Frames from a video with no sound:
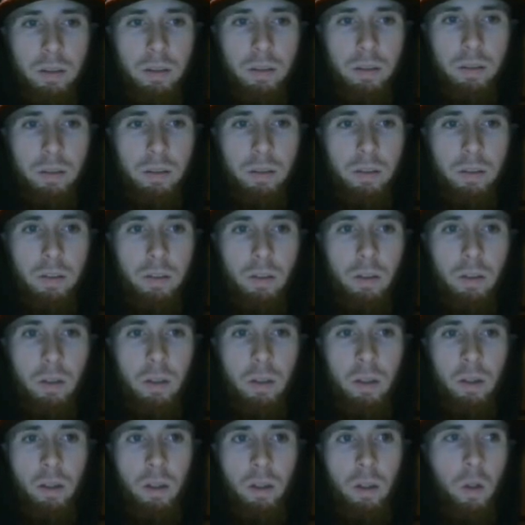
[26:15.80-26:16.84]
big
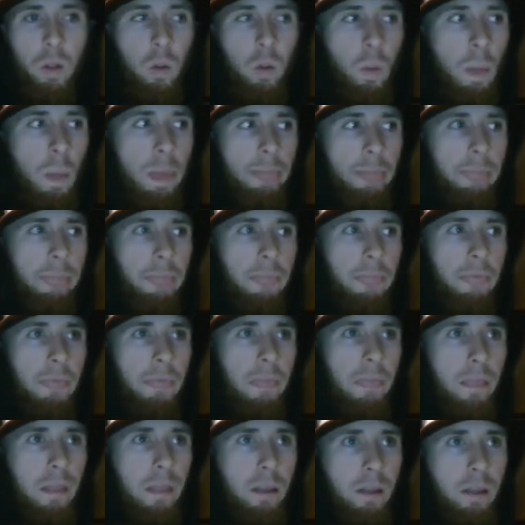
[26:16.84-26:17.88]
stars that aren't in the
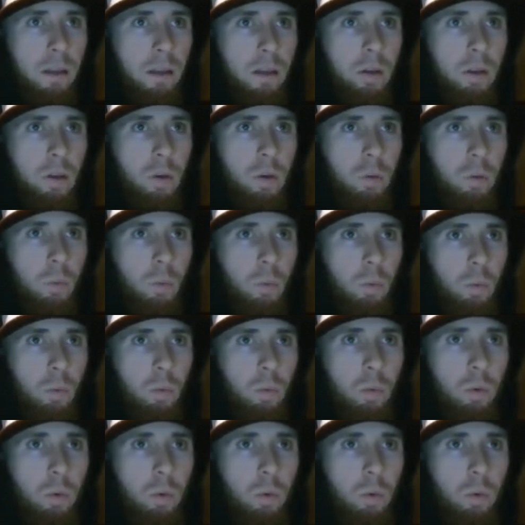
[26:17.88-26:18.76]
set that would be.